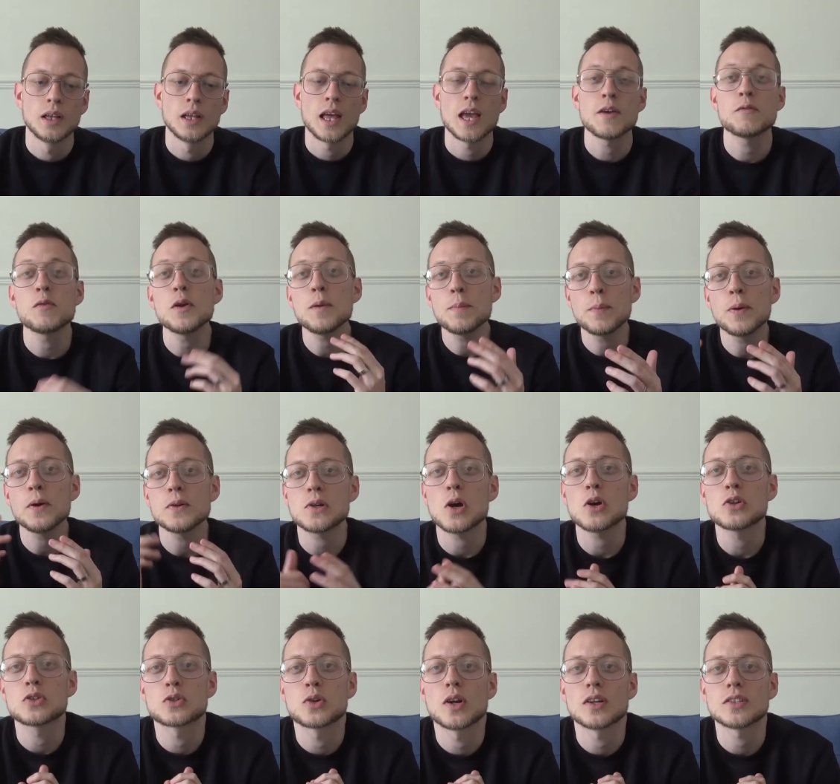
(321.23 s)
If we put
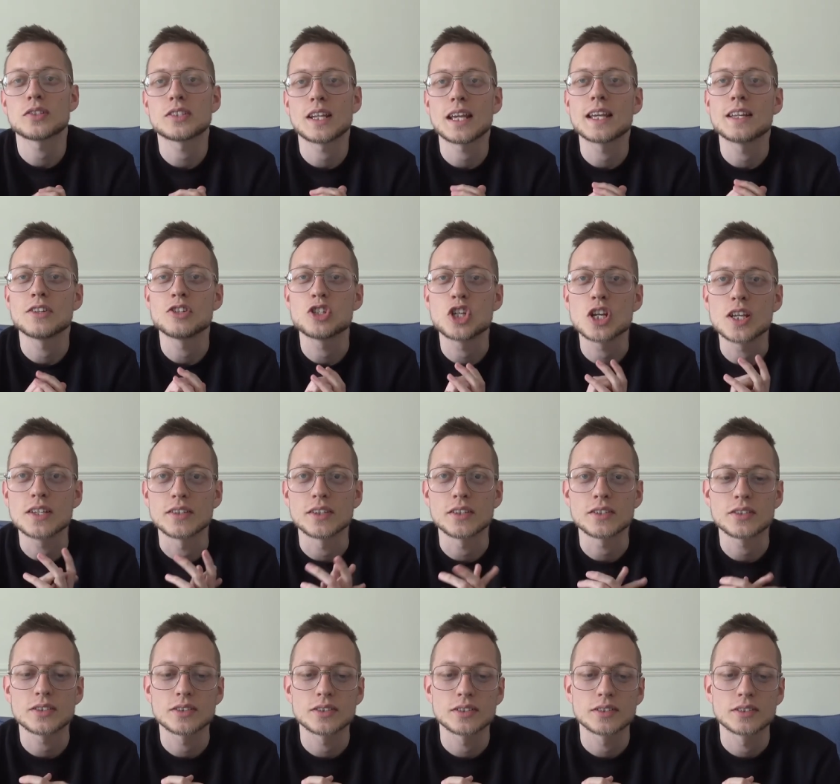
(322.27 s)
our trust in
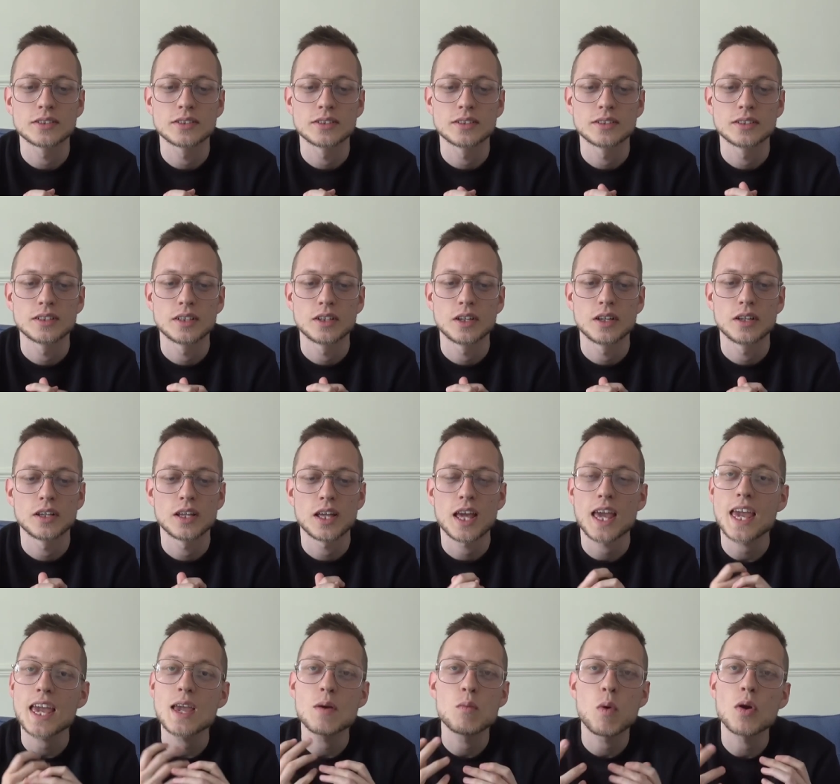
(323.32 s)
Jesus,
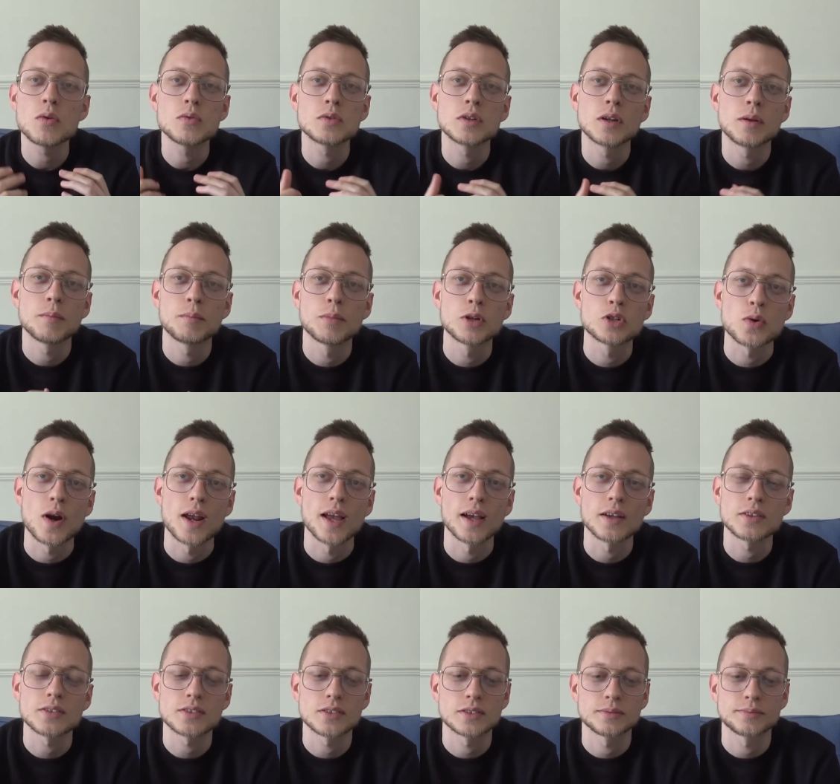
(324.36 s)
he won't betray
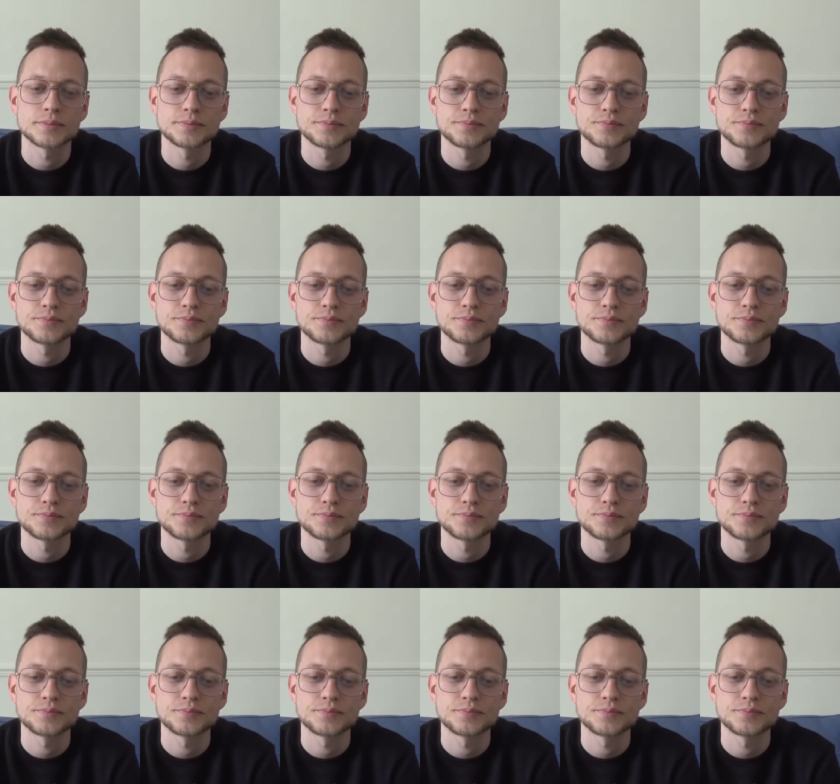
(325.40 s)
us.